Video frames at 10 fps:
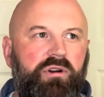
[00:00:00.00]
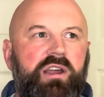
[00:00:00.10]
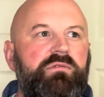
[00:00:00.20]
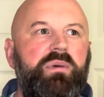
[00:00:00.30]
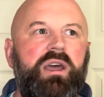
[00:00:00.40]

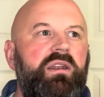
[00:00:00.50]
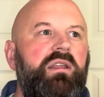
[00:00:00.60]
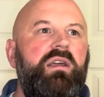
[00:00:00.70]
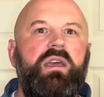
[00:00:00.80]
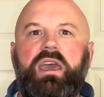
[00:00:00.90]
I've been
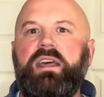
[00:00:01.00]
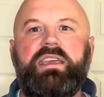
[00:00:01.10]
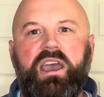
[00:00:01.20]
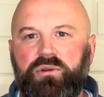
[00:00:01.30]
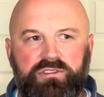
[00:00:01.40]
an
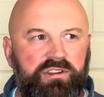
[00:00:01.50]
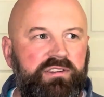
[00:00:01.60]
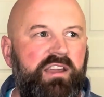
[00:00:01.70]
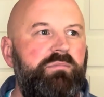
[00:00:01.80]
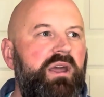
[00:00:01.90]
accountant.
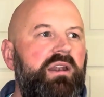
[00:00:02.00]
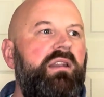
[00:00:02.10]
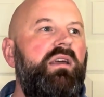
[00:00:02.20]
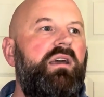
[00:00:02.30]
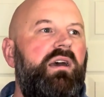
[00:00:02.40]
I've
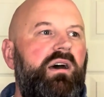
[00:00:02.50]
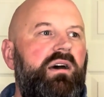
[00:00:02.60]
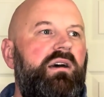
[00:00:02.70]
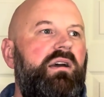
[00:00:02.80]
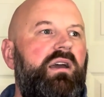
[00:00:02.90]
been
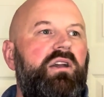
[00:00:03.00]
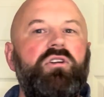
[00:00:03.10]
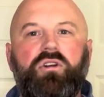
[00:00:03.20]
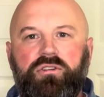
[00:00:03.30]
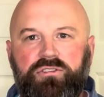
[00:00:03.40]
a
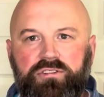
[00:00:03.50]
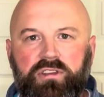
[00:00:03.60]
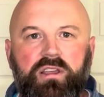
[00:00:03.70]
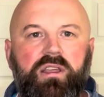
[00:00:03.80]
nurse.